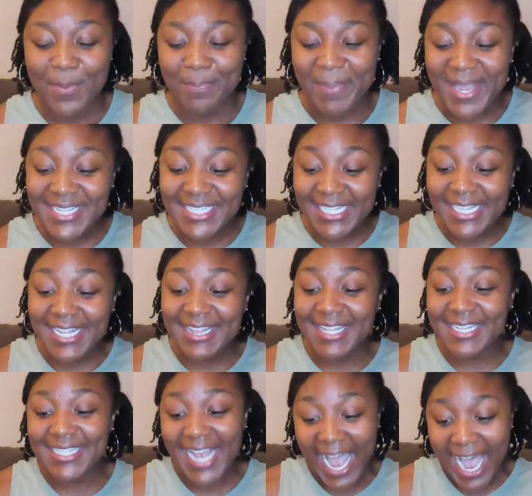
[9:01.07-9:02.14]
Basically,
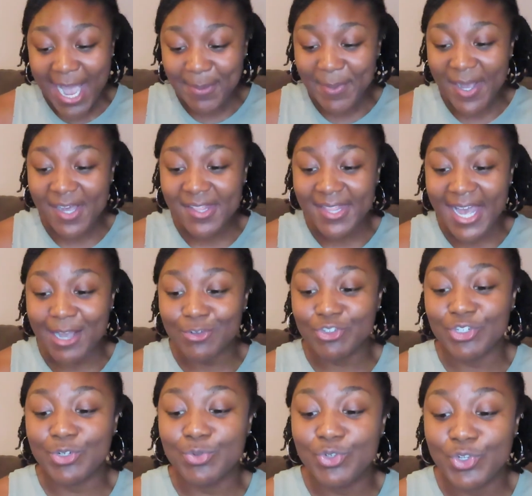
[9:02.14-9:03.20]
this app allows
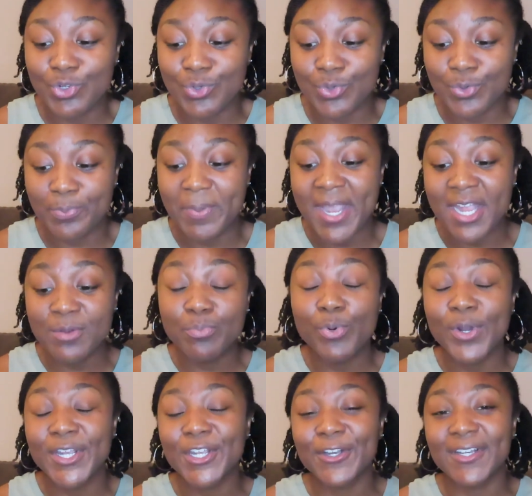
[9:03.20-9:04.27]
you to pinpoint your